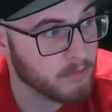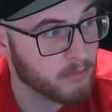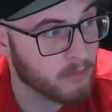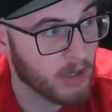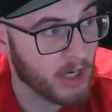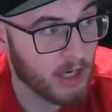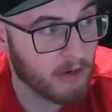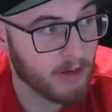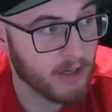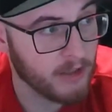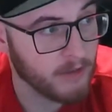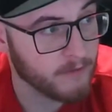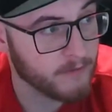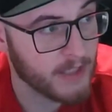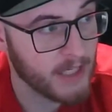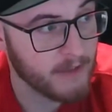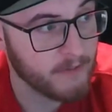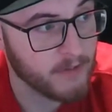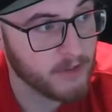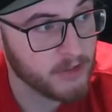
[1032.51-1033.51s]
right around
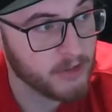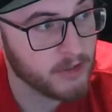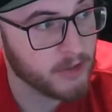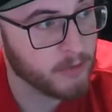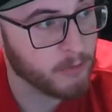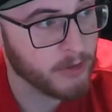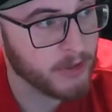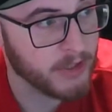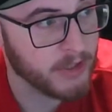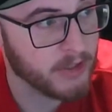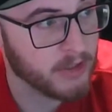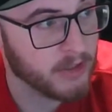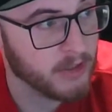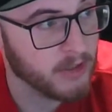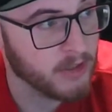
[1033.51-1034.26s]
500 when